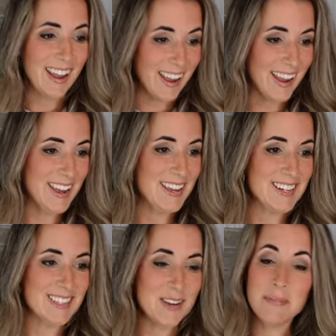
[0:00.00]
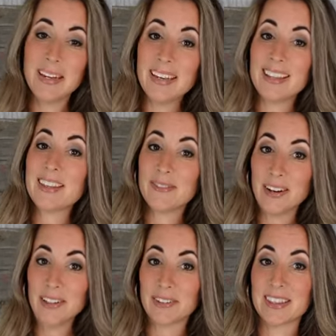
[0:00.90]
And immediately
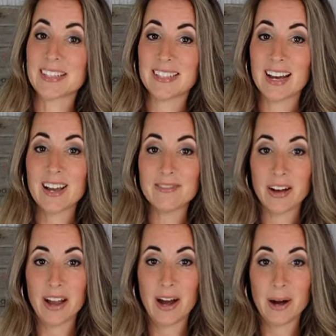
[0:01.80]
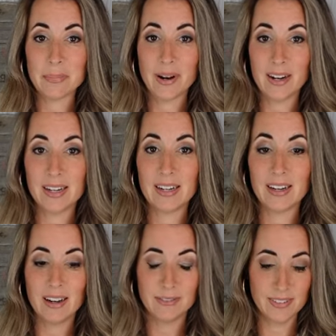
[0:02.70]
following this live, I hop on
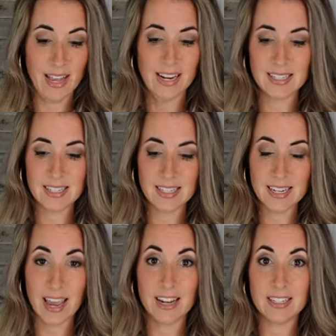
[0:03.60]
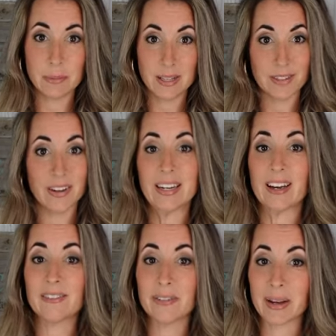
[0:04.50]
a flight to head to
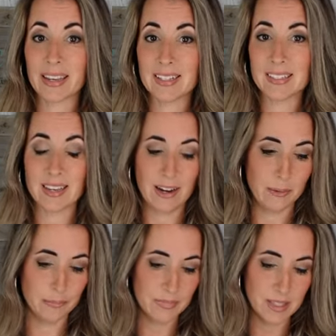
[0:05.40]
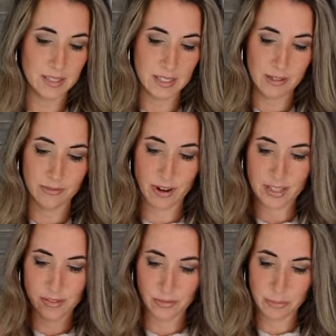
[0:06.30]
Pennsylvania for my kids um, to see
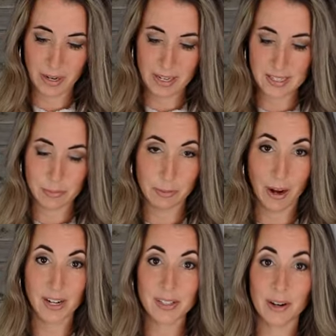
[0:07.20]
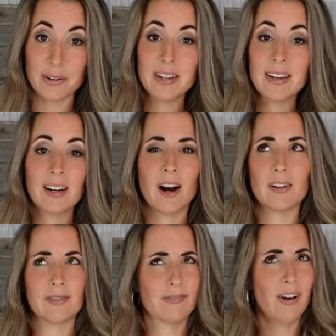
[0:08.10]
friends for my kids' spring break. So, or
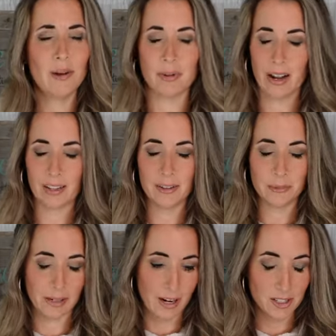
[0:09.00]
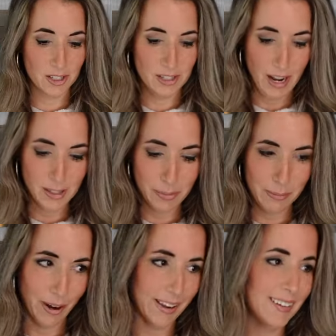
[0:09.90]
fall break. Oh my gosh, not spring break.